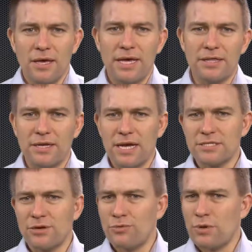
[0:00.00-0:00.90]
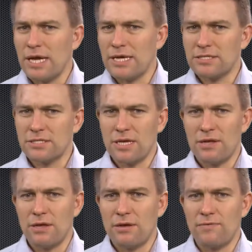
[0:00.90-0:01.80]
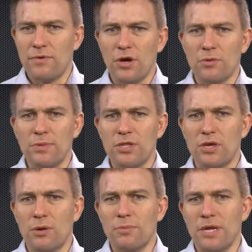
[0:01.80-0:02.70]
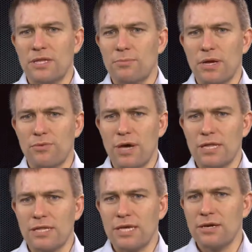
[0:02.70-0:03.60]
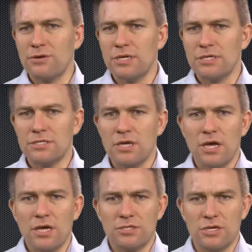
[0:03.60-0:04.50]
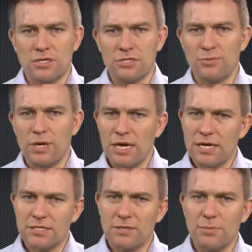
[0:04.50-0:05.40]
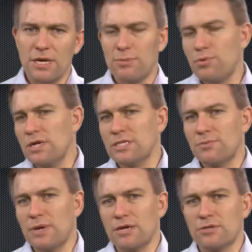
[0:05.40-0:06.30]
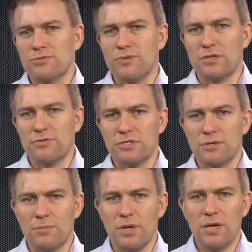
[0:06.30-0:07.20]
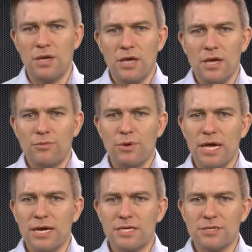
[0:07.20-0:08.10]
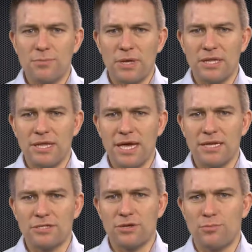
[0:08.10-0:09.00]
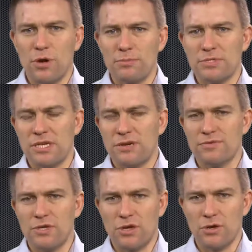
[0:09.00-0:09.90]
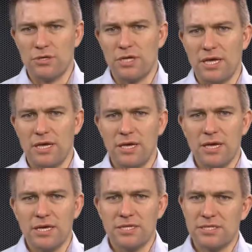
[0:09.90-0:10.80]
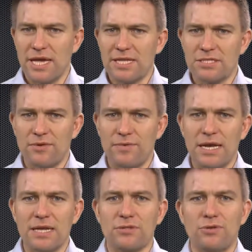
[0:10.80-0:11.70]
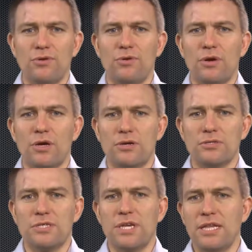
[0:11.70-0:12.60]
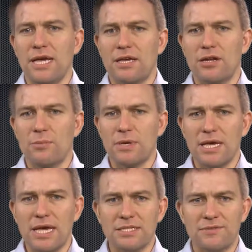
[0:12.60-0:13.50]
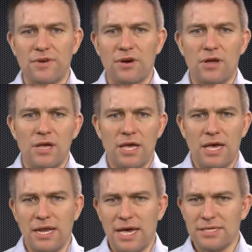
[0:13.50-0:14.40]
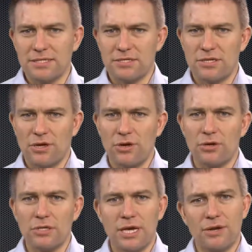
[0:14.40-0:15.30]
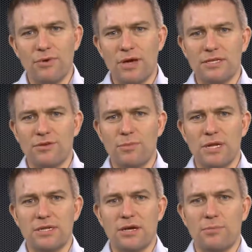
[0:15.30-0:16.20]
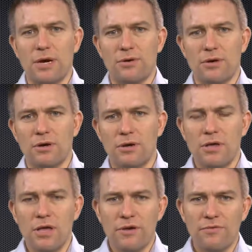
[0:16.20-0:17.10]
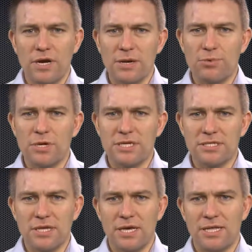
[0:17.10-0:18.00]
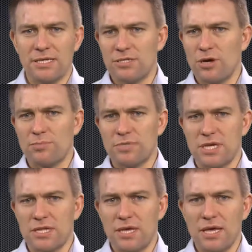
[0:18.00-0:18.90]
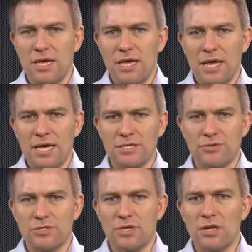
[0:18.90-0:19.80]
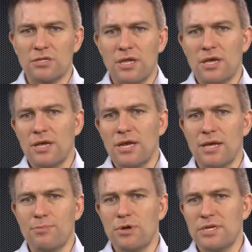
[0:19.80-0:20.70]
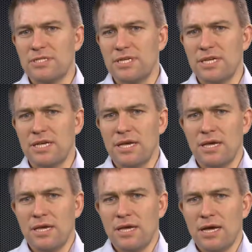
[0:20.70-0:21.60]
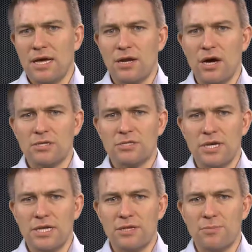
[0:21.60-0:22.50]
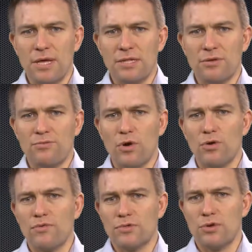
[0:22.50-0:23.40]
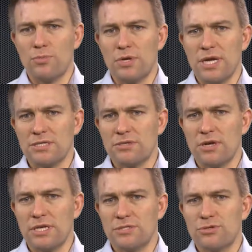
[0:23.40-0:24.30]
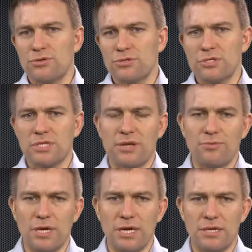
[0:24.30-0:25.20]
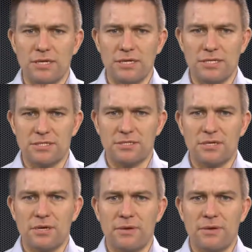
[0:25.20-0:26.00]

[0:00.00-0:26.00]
International relations have long been dominated by grand theories such as realism, liberalism and constructivism. Realism maintained the supremacy of security. States are willing to concede economic gains for enhancing security and relative military power. For liberalists, it is the opposite. As a result, liberalists see a larger independent role for supranational institutions than realists.